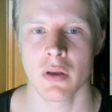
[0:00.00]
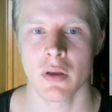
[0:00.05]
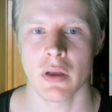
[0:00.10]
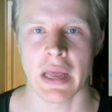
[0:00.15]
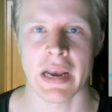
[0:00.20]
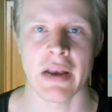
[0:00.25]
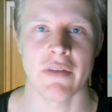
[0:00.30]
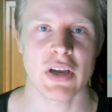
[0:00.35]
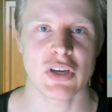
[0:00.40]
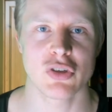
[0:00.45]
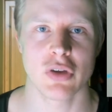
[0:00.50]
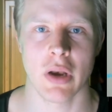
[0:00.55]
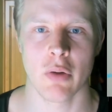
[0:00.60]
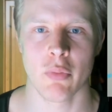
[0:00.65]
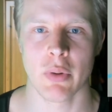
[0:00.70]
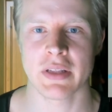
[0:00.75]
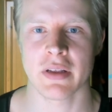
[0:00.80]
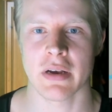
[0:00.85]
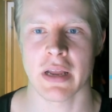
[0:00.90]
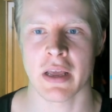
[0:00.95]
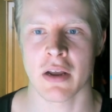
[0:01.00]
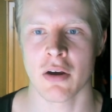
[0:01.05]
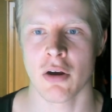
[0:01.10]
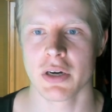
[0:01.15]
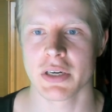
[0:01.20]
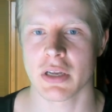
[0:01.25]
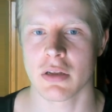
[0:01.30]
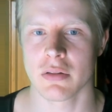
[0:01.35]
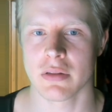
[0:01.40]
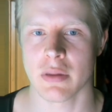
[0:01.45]
And I've actually written like an
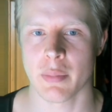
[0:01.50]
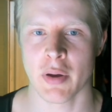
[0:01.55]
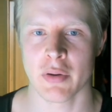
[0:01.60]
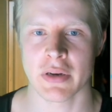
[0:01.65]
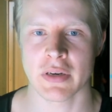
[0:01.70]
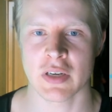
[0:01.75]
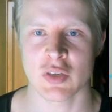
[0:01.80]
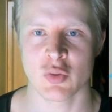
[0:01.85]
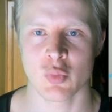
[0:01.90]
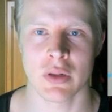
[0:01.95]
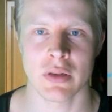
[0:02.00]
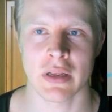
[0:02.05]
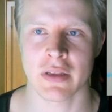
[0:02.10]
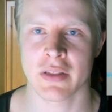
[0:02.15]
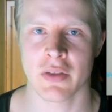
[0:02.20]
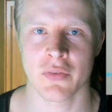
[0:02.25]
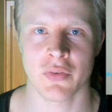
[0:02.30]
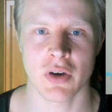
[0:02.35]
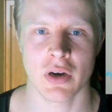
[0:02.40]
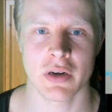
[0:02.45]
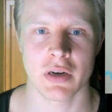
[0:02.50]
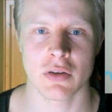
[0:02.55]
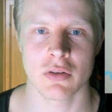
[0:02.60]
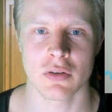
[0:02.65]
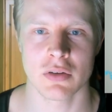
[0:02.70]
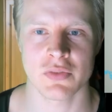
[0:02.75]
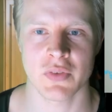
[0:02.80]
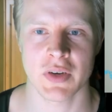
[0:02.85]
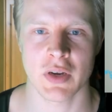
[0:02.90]
article about it as well, like different articles,